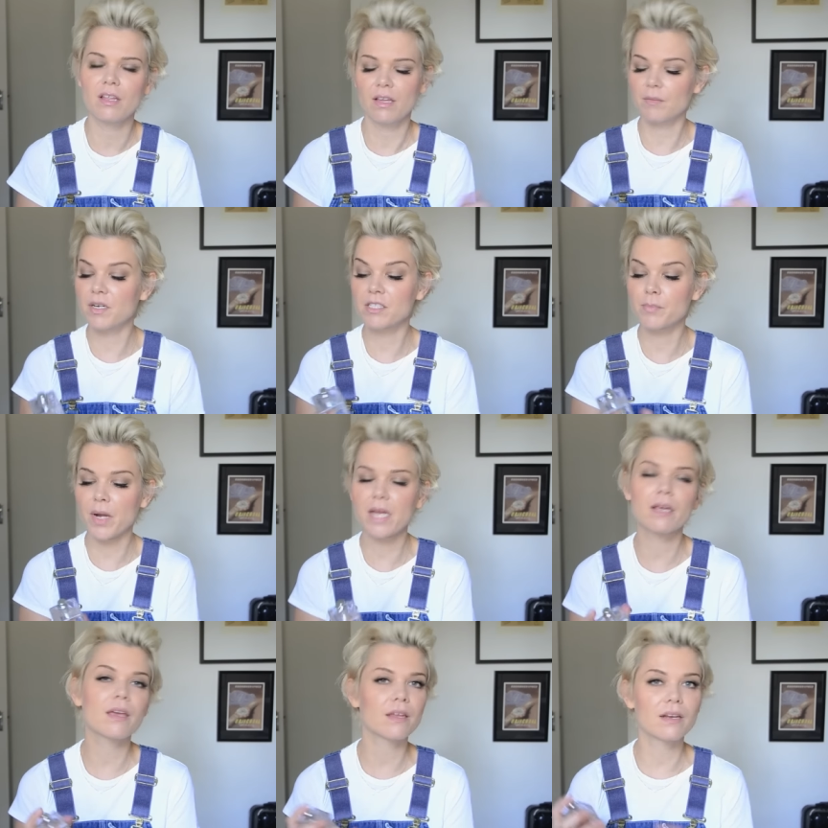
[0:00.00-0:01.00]
I'm gonna spray it
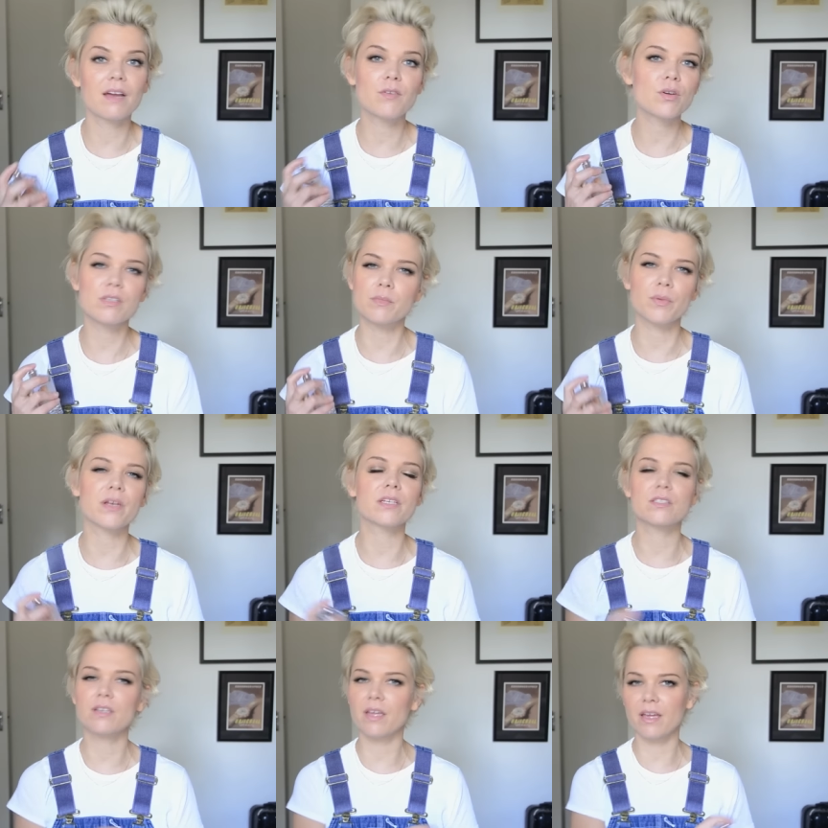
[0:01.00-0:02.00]
again. I've already sprayed
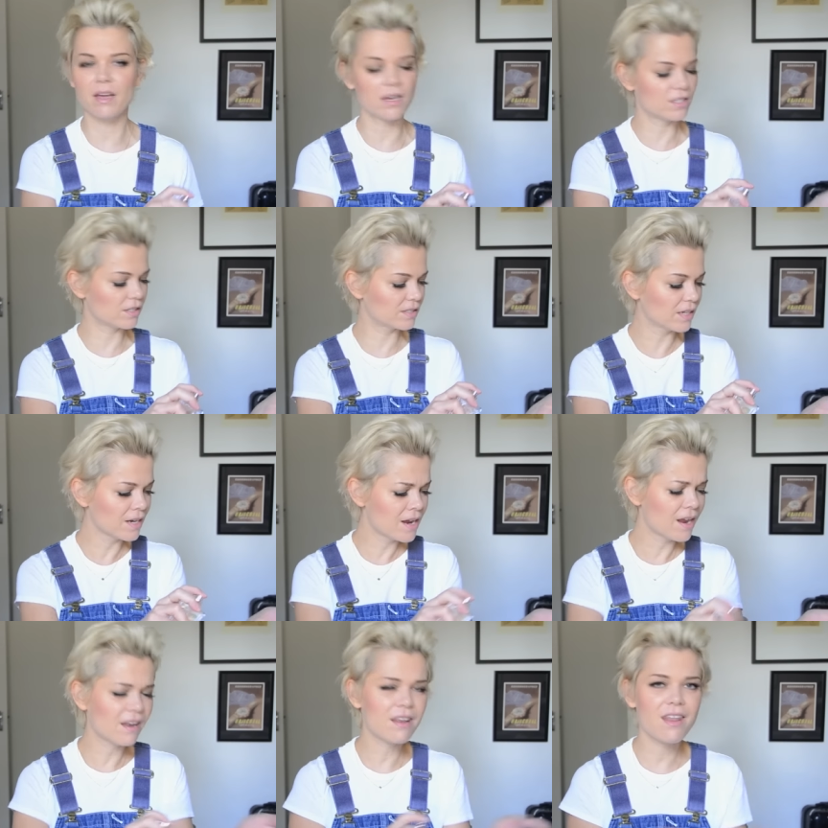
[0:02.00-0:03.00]
it today. I just
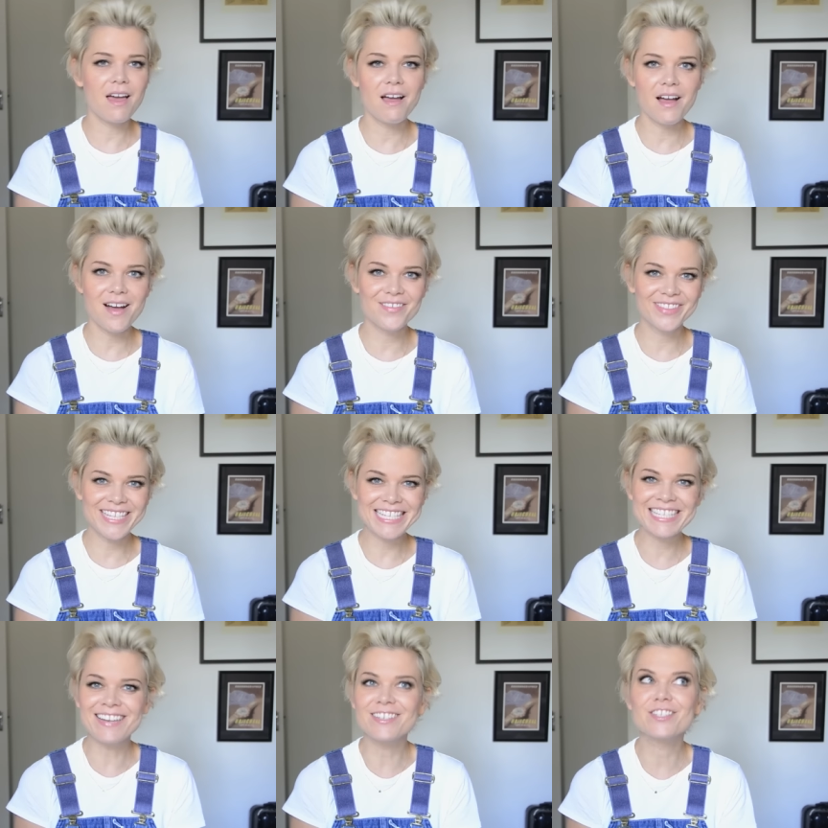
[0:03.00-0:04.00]
love this
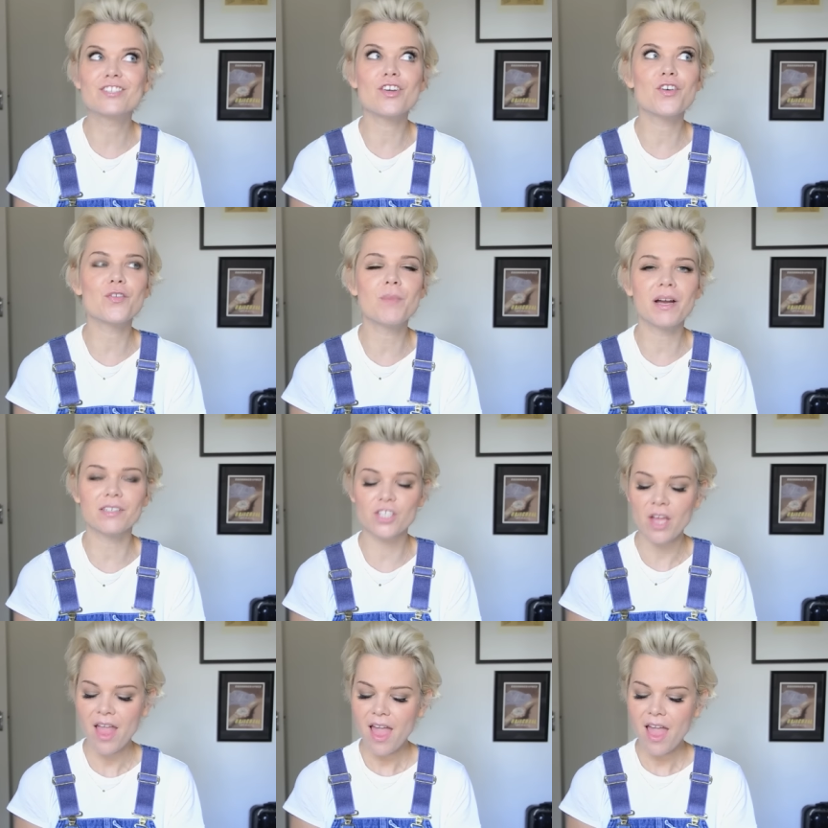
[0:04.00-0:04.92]
scent so much.